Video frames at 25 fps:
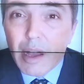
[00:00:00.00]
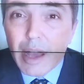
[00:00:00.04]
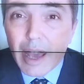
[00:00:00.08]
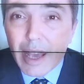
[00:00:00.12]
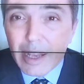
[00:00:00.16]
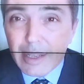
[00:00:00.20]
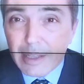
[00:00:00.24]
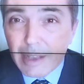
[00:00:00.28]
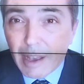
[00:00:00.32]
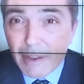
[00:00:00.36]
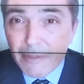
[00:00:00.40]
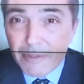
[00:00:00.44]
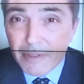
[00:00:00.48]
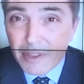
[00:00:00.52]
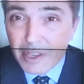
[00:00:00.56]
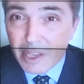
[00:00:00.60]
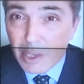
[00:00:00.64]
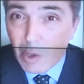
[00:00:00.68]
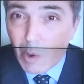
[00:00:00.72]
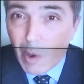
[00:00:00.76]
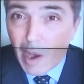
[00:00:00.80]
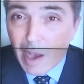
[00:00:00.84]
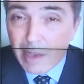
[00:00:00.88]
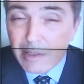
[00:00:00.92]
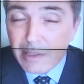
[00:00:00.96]
except for the
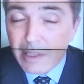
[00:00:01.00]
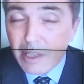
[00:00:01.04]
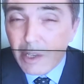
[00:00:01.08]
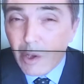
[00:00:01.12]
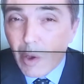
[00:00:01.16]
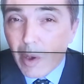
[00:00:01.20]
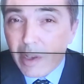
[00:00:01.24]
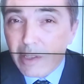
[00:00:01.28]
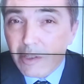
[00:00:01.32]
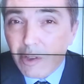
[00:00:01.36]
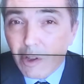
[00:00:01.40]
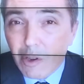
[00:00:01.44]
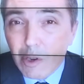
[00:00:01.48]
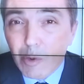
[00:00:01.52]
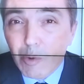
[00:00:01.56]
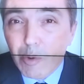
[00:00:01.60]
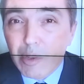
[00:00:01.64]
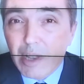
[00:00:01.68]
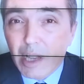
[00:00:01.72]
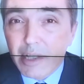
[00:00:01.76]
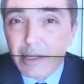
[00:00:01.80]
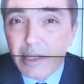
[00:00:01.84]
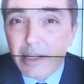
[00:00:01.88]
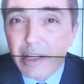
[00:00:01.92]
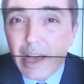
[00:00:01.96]
US. The US dollar was
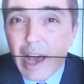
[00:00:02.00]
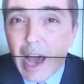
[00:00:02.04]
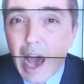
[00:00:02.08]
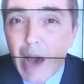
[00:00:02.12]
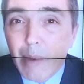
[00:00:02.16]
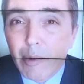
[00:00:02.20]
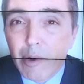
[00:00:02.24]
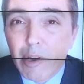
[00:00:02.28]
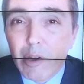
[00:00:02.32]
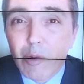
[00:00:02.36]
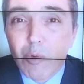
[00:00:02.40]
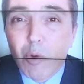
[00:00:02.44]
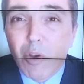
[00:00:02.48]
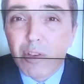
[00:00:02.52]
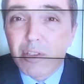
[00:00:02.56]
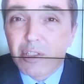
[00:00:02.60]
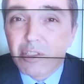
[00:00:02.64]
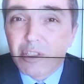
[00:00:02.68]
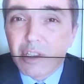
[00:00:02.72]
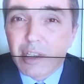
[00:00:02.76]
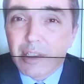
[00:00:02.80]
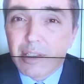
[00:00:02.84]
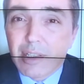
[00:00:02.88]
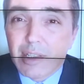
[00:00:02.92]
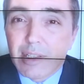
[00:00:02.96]
under the hammer. It wasn't
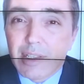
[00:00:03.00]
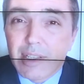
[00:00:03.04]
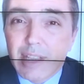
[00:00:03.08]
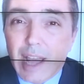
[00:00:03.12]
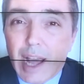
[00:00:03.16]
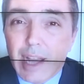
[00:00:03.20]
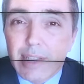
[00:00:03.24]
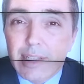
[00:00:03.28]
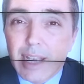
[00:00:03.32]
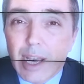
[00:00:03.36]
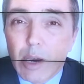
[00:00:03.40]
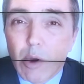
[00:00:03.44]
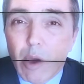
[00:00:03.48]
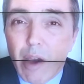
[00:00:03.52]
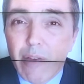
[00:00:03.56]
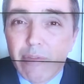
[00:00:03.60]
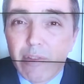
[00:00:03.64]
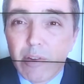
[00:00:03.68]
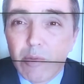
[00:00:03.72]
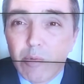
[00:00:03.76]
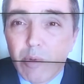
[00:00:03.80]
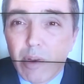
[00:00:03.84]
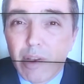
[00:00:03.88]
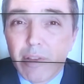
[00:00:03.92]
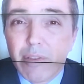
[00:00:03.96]
just the stats, however,
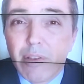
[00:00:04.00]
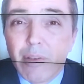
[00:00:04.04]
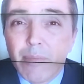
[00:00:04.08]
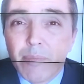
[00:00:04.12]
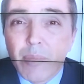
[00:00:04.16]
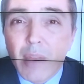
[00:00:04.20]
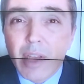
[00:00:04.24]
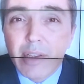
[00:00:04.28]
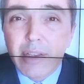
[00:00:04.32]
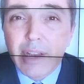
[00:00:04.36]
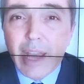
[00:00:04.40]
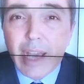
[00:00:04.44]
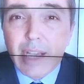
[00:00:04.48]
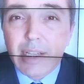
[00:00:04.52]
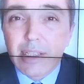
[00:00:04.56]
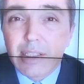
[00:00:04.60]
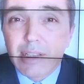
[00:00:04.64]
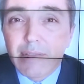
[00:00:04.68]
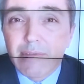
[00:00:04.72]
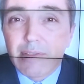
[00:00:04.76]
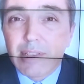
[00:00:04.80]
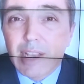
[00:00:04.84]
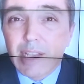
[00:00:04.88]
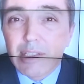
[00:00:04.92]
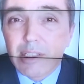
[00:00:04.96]
with negative
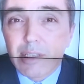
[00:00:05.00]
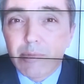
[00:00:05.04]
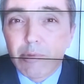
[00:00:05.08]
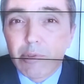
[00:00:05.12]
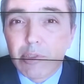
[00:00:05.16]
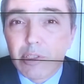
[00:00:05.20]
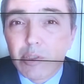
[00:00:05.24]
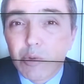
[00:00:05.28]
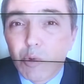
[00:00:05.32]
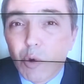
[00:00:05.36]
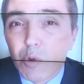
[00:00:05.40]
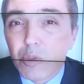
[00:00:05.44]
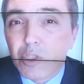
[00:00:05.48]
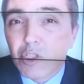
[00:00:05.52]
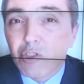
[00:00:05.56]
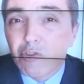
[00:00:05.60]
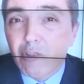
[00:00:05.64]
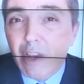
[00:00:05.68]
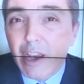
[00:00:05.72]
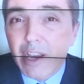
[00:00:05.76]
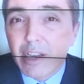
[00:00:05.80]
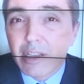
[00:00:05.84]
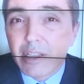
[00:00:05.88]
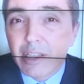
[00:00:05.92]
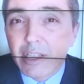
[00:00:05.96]
sentiment towards
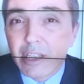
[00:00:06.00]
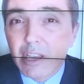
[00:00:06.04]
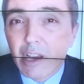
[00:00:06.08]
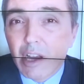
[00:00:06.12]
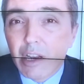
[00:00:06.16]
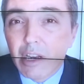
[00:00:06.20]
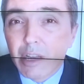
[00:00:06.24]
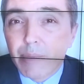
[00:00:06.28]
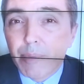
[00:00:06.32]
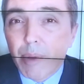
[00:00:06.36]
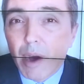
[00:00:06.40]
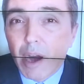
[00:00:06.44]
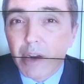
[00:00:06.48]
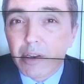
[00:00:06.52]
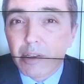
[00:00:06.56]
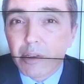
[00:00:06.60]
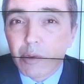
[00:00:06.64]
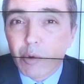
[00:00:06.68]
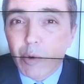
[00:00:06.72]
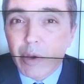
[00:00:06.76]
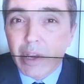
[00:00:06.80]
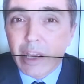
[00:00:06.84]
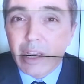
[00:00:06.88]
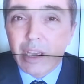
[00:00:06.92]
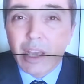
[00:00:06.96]
trade in the early part of the
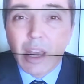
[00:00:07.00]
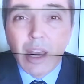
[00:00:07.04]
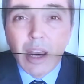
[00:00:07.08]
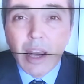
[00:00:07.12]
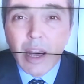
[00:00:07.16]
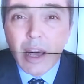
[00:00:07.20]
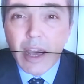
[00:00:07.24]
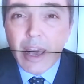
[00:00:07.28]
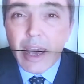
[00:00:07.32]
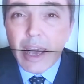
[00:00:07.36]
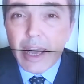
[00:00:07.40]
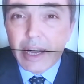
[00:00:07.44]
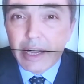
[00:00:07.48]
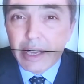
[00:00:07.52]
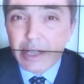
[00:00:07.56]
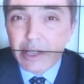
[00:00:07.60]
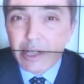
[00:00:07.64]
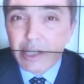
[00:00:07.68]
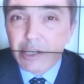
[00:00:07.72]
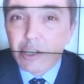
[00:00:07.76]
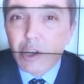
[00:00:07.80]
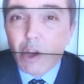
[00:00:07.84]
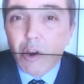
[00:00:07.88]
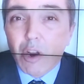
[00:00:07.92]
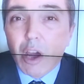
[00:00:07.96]
week hitting the
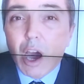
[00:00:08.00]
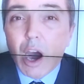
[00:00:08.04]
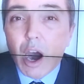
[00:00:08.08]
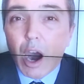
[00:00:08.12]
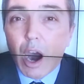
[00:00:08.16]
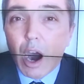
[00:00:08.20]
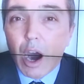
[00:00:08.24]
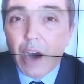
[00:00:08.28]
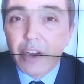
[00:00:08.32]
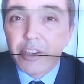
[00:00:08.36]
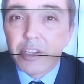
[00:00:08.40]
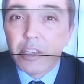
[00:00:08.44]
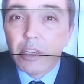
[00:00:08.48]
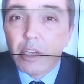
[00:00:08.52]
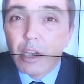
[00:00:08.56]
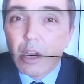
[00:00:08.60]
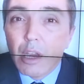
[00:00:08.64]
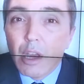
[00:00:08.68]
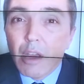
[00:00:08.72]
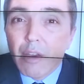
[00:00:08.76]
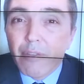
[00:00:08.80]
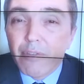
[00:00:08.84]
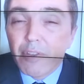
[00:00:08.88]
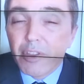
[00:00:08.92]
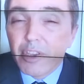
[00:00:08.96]
dollar hard.
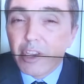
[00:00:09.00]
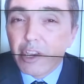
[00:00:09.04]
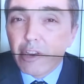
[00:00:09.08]
For the